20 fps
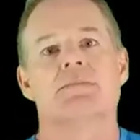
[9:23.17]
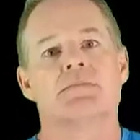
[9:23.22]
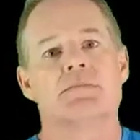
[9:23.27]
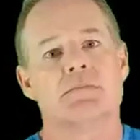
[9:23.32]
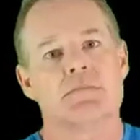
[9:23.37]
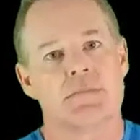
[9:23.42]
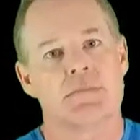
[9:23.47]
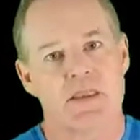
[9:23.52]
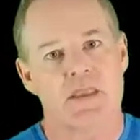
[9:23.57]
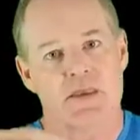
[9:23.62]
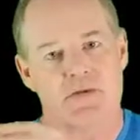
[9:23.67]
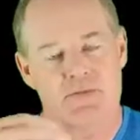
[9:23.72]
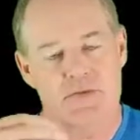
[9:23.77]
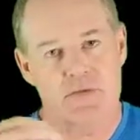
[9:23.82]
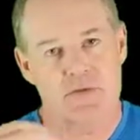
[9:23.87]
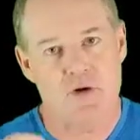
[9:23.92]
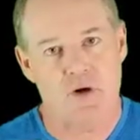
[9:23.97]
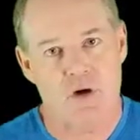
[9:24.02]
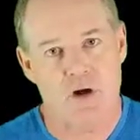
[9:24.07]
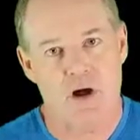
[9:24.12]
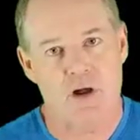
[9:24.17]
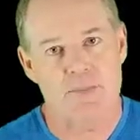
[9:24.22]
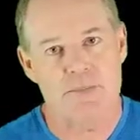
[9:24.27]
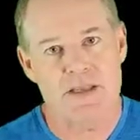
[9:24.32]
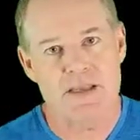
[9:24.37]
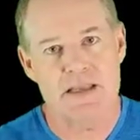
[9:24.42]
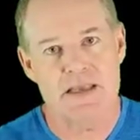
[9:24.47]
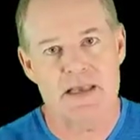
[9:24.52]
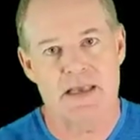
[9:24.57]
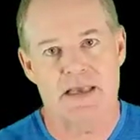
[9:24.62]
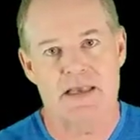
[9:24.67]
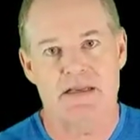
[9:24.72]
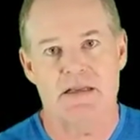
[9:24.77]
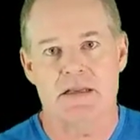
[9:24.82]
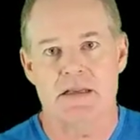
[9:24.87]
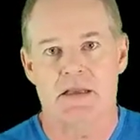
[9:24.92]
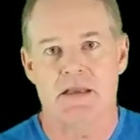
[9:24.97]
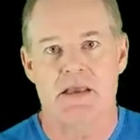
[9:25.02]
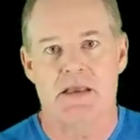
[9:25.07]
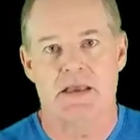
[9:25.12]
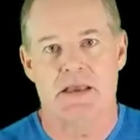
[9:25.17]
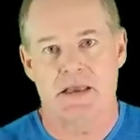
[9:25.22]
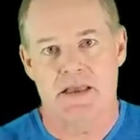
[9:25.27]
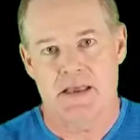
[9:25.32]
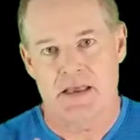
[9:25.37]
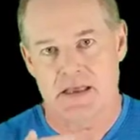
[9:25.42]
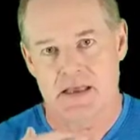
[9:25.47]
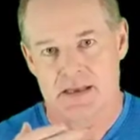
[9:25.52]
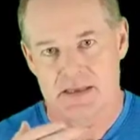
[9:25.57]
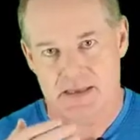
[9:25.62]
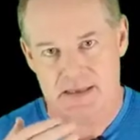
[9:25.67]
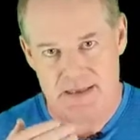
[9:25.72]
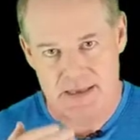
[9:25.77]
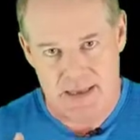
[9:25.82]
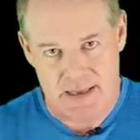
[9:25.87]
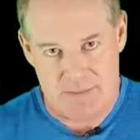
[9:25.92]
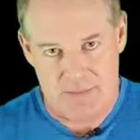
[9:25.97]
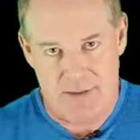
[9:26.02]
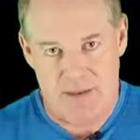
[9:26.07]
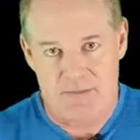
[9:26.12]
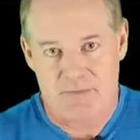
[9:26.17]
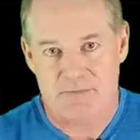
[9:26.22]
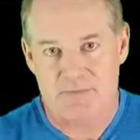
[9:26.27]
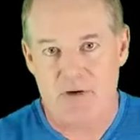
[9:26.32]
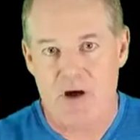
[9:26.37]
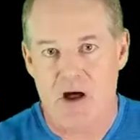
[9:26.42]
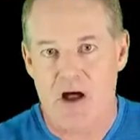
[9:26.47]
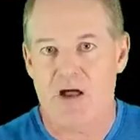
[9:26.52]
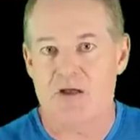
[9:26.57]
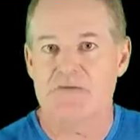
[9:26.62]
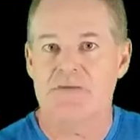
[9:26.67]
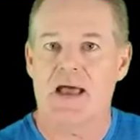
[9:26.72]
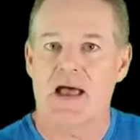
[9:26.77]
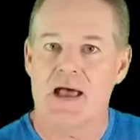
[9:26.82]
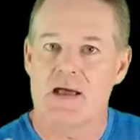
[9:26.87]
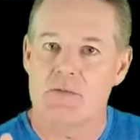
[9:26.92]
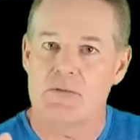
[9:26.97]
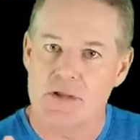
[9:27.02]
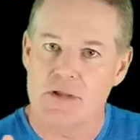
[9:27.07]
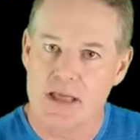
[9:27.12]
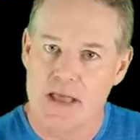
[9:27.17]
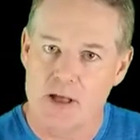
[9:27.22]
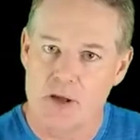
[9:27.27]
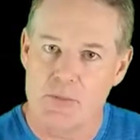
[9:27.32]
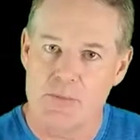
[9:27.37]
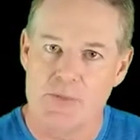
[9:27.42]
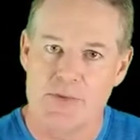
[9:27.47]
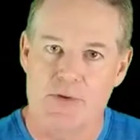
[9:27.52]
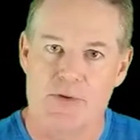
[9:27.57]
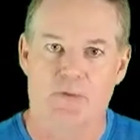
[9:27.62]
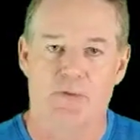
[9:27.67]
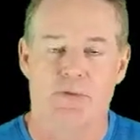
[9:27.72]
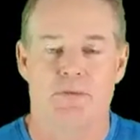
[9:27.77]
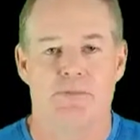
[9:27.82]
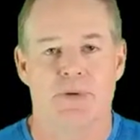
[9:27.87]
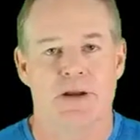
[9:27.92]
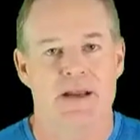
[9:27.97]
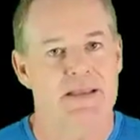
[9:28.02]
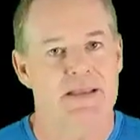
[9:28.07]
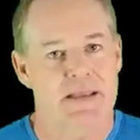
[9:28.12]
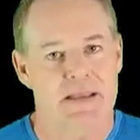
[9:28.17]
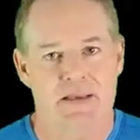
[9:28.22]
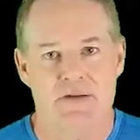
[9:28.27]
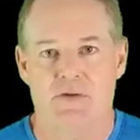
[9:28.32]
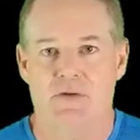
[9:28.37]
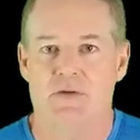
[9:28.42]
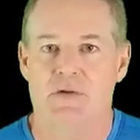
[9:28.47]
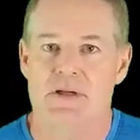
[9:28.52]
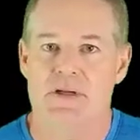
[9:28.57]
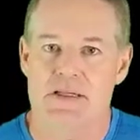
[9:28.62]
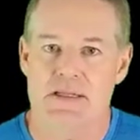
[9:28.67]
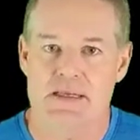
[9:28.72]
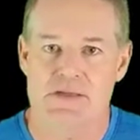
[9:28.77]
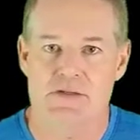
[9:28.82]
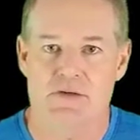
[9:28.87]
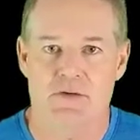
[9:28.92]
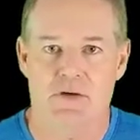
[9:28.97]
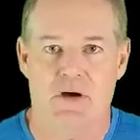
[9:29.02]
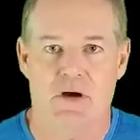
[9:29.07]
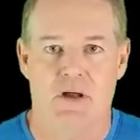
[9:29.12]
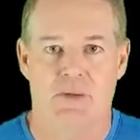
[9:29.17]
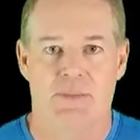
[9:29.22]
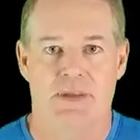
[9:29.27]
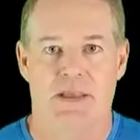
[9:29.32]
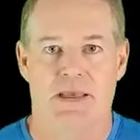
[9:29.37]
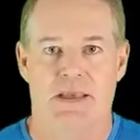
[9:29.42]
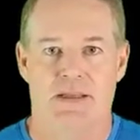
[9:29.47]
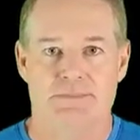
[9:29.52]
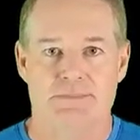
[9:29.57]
If you call me in and get me involved, I will help you. But I can't do it unless you call me in.